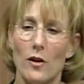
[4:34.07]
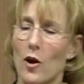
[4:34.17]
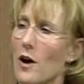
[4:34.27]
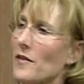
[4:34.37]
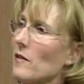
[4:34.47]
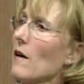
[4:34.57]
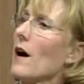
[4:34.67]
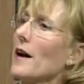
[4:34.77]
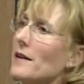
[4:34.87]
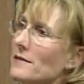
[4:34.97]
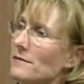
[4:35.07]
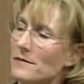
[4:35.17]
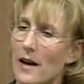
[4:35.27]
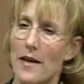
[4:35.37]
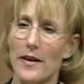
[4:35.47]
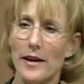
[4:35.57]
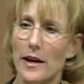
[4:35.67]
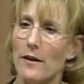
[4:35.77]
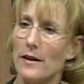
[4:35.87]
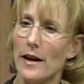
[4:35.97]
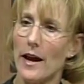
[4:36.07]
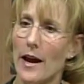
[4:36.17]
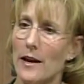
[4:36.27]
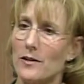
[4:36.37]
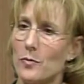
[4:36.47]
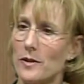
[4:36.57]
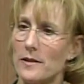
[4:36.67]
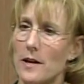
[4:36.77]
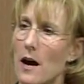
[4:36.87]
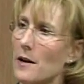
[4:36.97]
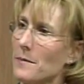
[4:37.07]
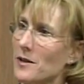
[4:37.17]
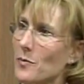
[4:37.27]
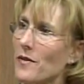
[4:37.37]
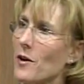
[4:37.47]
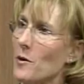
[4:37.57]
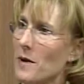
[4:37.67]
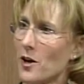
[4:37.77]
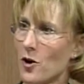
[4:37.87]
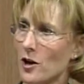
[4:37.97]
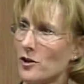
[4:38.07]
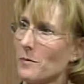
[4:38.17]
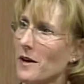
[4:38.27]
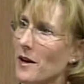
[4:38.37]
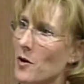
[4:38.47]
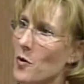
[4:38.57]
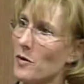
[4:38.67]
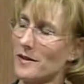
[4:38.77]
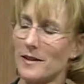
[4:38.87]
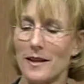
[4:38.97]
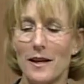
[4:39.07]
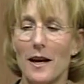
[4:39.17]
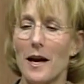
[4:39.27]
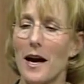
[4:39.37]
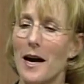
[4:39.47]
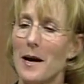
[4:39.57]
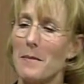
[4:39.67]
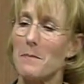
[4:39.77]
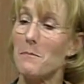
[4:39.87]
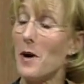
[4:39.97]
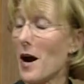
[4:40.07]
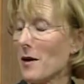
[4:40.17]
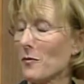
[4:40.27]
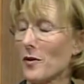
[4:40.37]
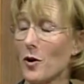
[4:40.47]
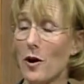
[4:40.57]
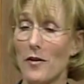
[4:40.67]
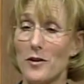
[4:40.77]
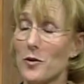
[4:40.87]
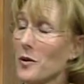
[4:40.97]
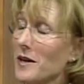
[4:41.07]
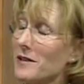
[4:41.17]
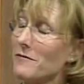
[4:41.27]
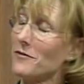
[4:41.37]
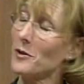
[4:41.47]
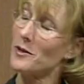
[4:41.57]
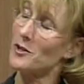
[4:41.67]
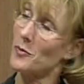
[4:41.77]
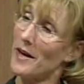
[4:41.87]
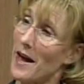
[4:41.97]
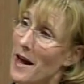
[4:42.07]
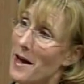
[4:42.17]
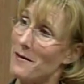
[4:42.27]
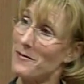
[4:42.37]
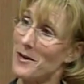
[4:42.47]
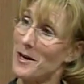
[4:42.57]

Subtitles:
along the line, I think hearing aids were synonymous with, oh my gosh, I'm getting old. But with all the noise influence we have,